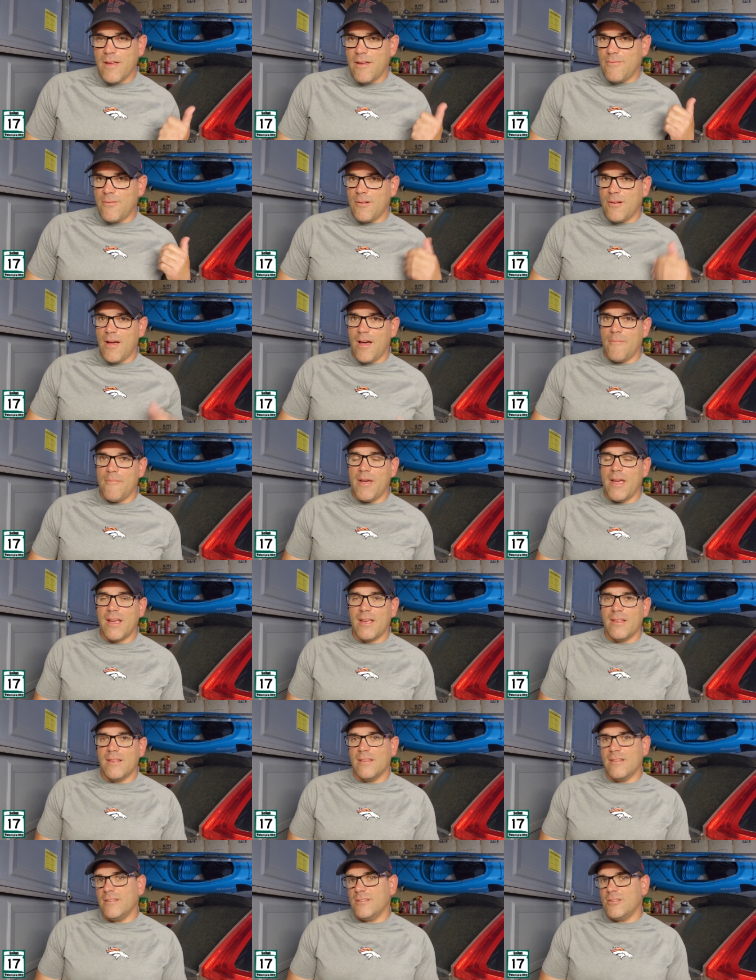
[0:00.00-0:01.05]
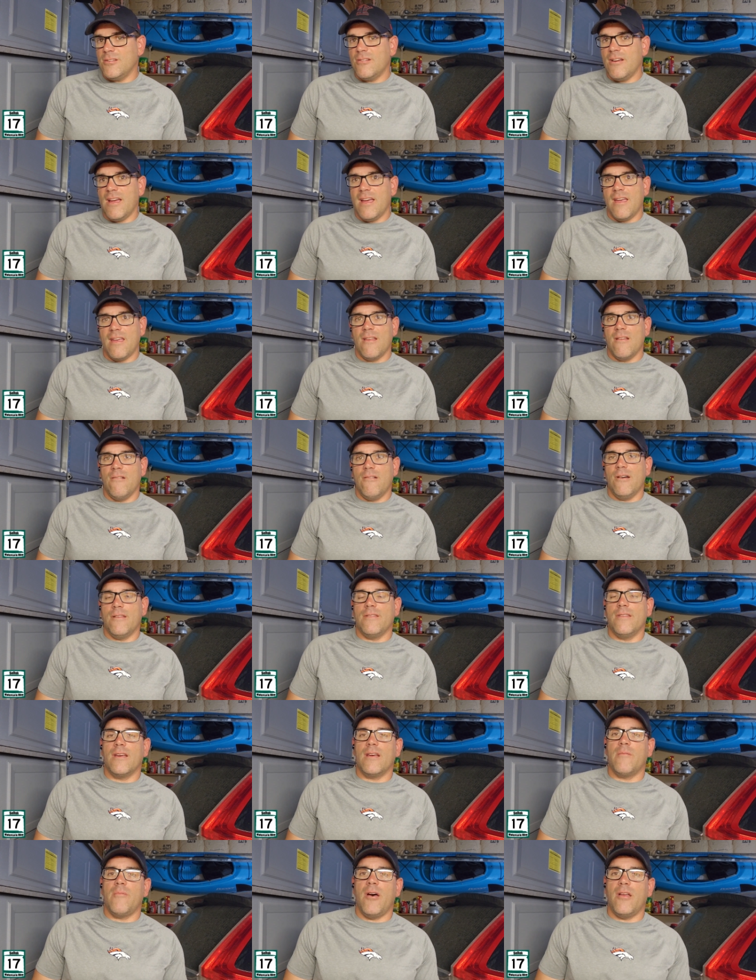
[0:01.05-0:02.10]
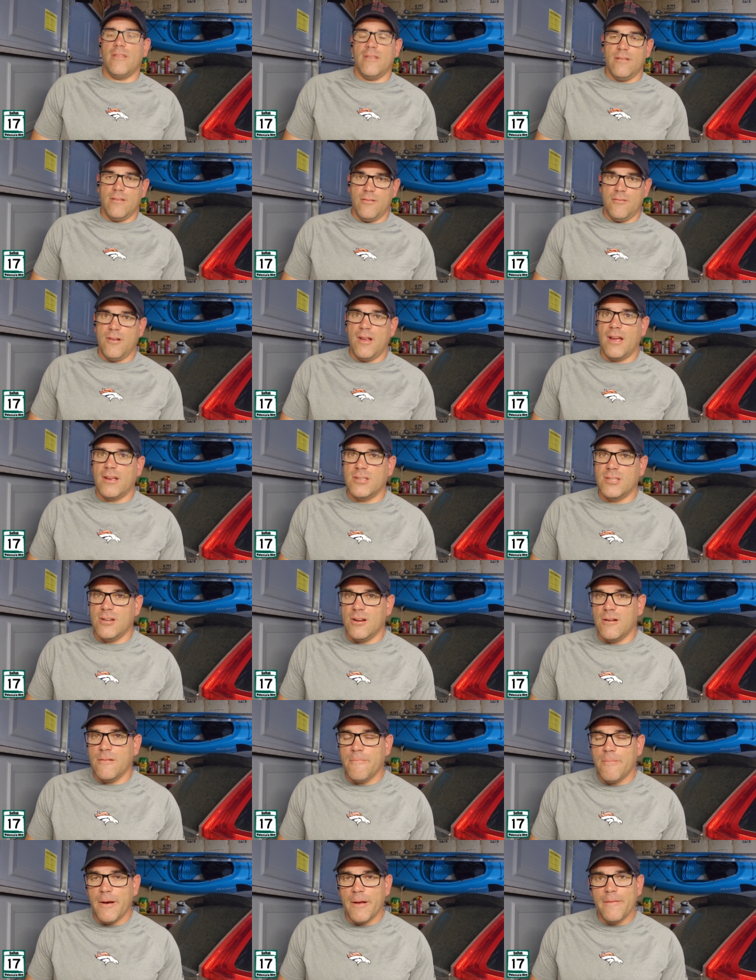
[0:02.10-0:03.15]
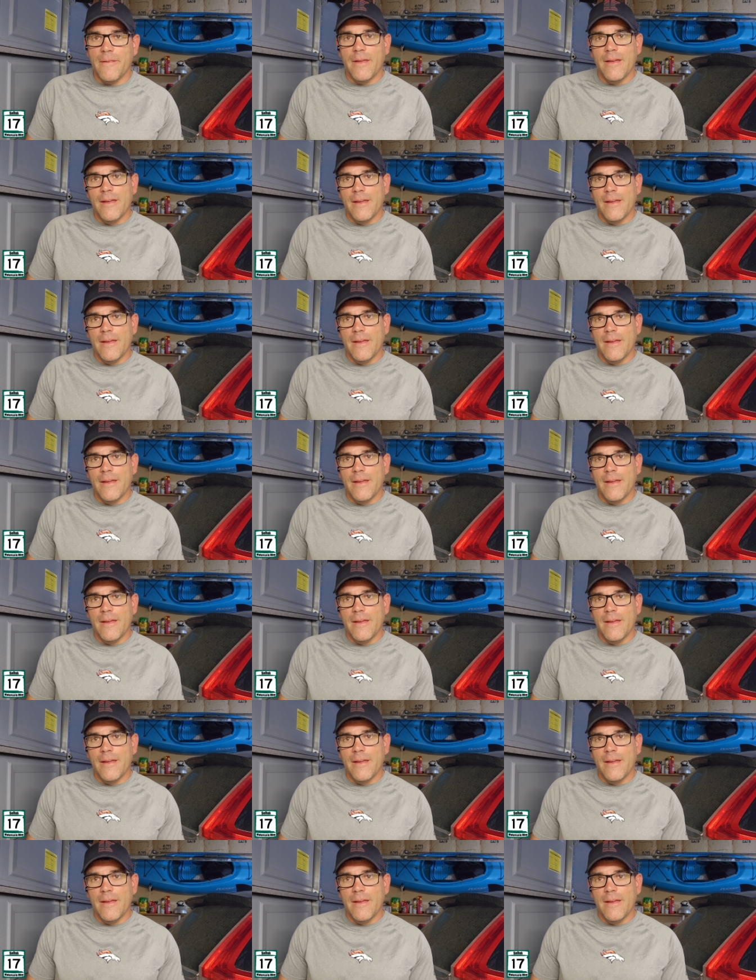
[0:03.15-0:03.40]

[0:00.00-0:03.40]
If you're not making it this year, hey, you know what? Think about this for next year. But,